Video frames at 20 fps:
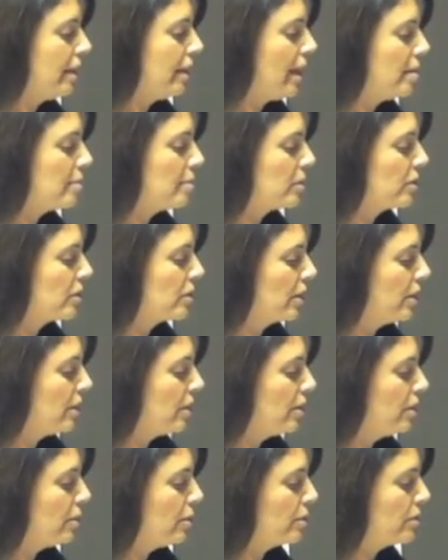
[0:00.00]
I'm just going
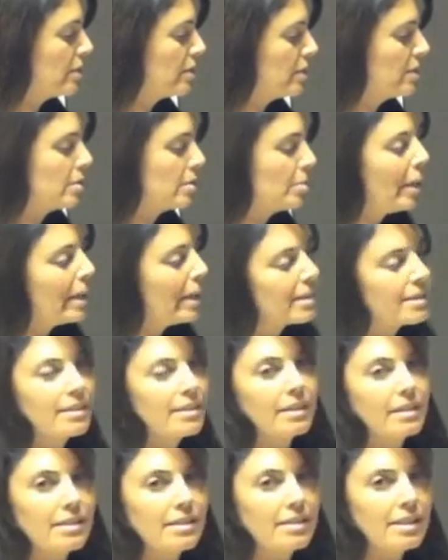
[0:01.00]
to use the
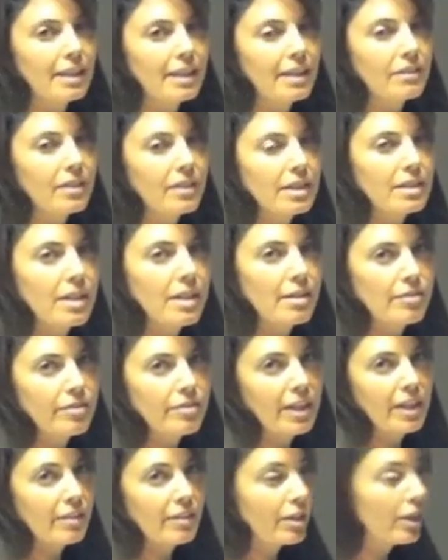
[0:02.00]
spices to give it that
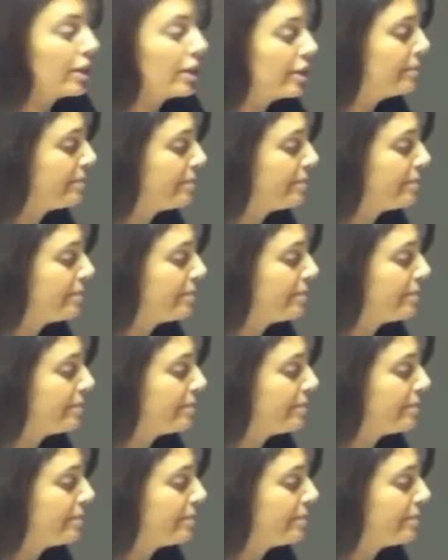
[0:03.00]
flavor,